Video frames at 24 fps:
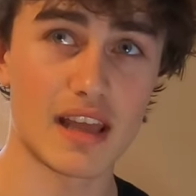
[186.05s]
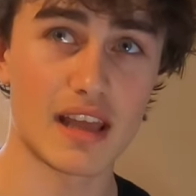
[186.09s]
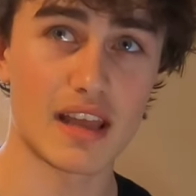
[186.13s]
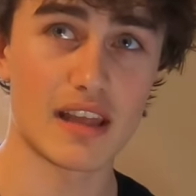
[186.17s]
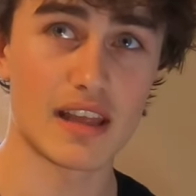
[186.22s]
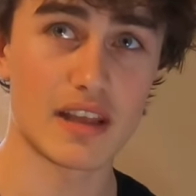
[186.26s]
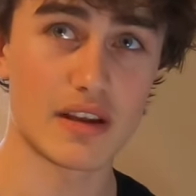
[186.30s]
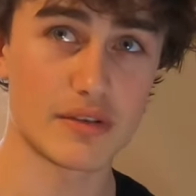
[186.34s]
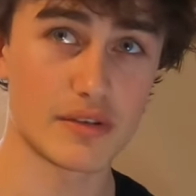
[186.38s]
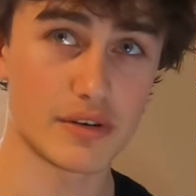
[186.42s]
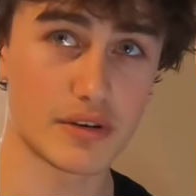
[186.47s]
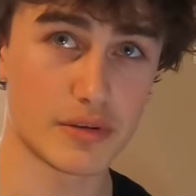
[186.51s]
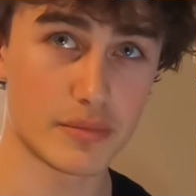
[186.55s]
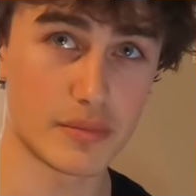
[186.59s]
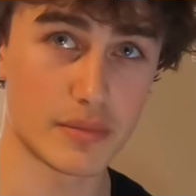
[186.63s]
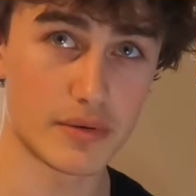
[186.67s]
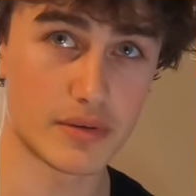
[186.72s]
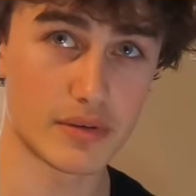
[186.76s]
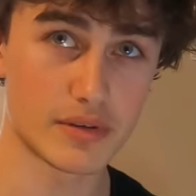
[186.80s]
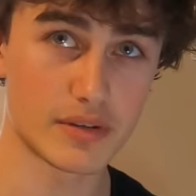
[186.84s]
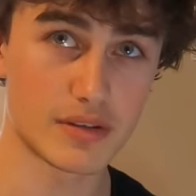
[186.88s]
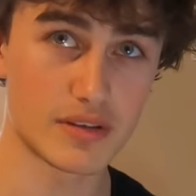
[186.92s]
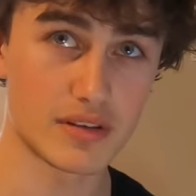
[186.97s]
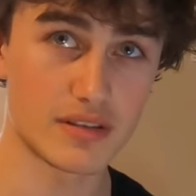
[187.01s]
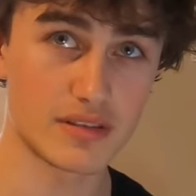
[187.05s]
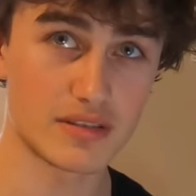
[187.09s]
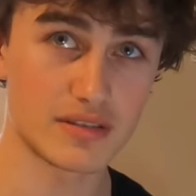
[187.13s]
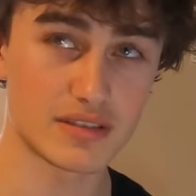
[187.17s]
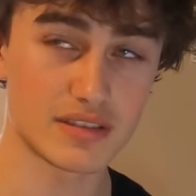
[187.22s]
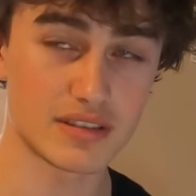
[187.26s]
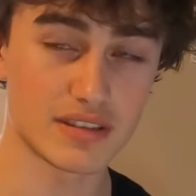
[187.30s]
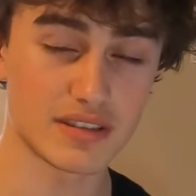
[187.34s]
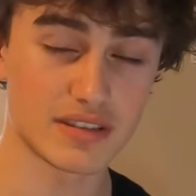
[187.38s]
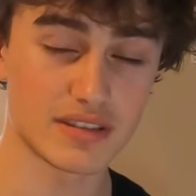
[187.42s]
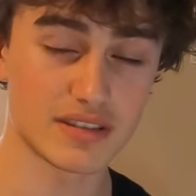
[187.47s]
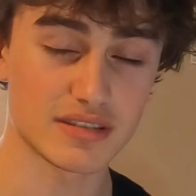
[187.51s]
irritable
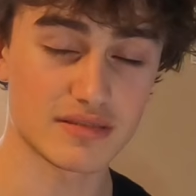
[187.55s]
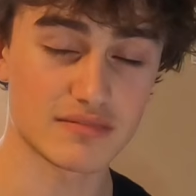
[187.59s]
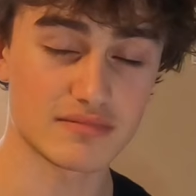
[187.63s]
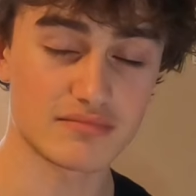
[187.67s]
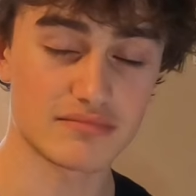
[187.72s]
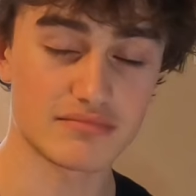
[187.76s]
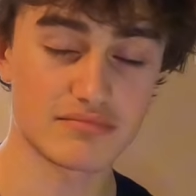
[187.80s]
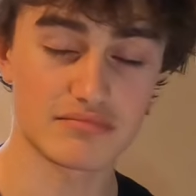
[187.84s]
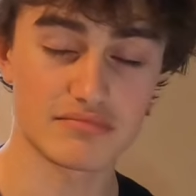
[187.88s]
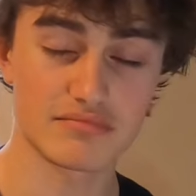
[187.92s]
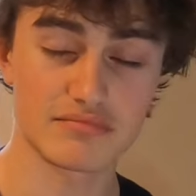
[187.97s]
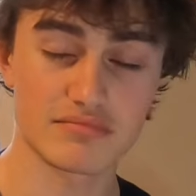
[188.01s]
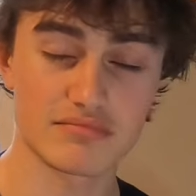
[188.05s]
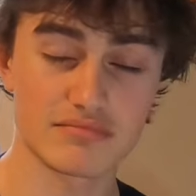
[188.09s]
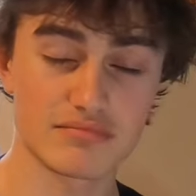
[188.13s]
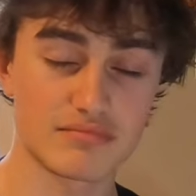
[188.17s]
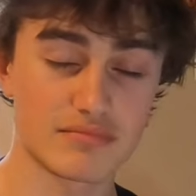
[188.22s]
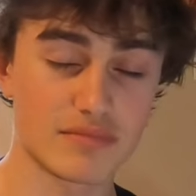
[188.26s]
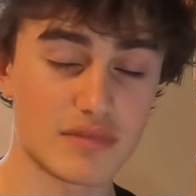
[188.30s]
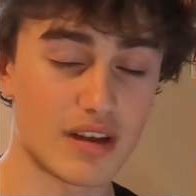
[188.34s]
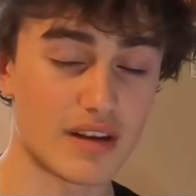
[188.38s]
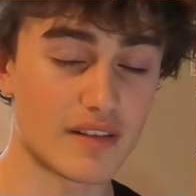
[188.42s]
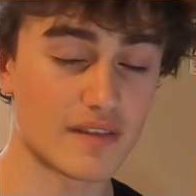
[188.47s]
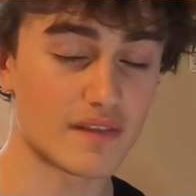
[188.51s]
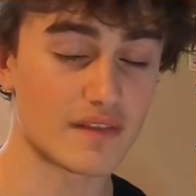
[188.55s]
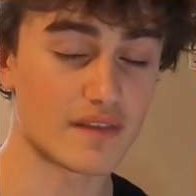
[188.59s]
just not